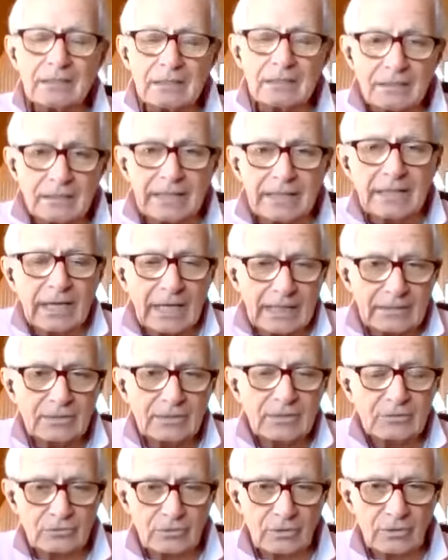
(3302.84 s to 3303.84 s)
they got in
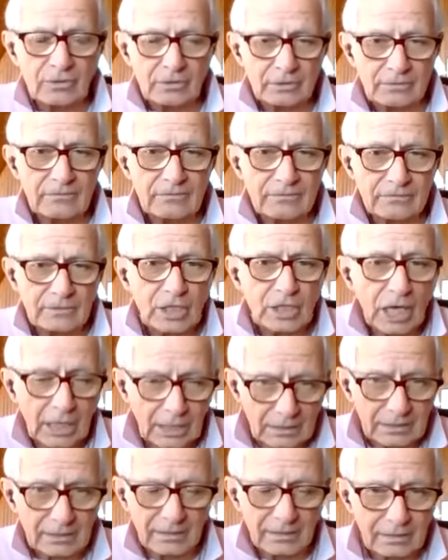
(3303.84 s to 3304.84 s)
control of
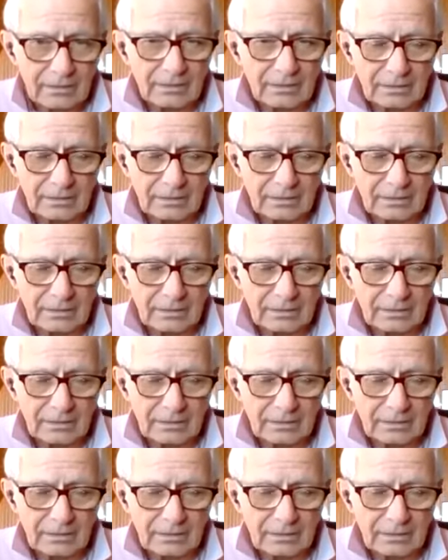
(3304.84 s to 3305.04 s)
color,